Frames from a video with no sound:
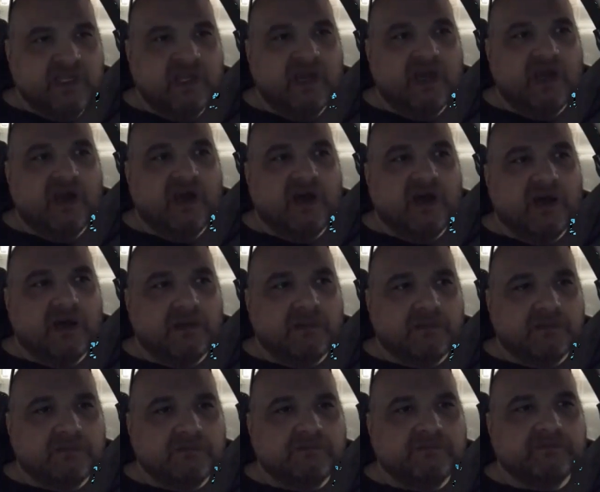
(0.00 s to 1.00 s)

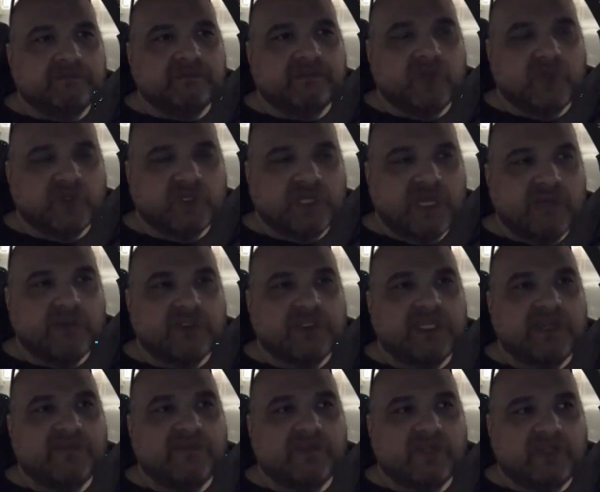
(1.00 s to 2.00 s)
Um, those guys would
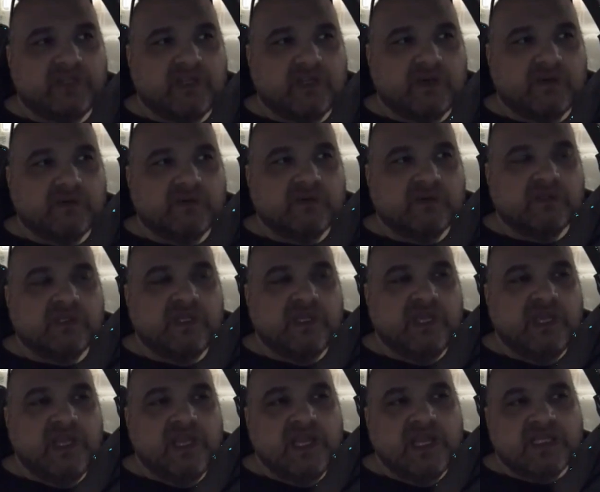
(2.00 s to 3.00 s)
definitely know.
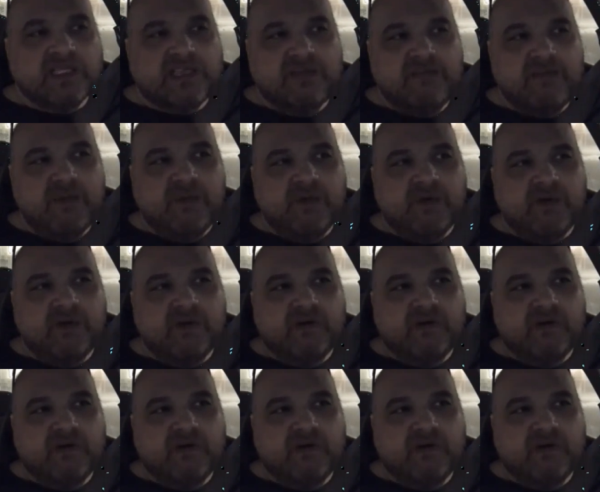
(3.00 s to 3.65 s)
I'm just remember, trying to